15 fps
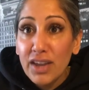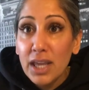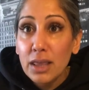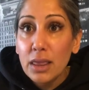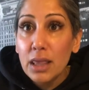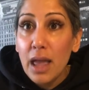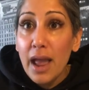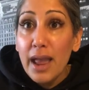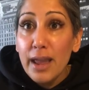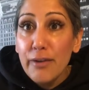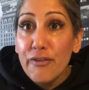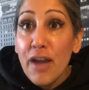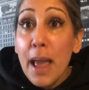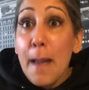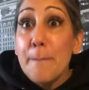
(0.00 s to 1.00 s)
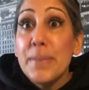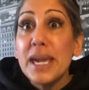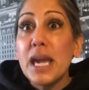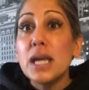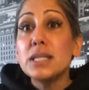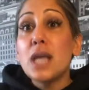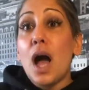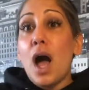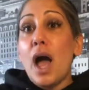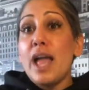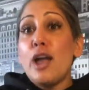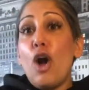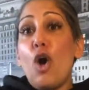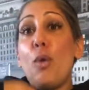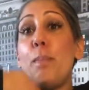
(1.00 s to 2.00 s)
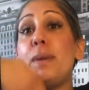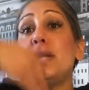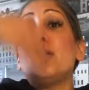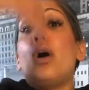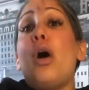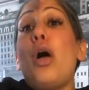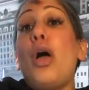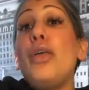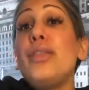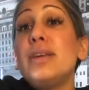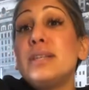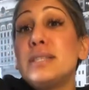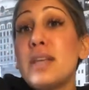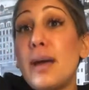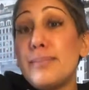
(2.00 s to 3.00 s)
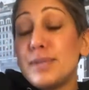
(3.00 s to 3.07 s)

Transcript: in life because I opened all this up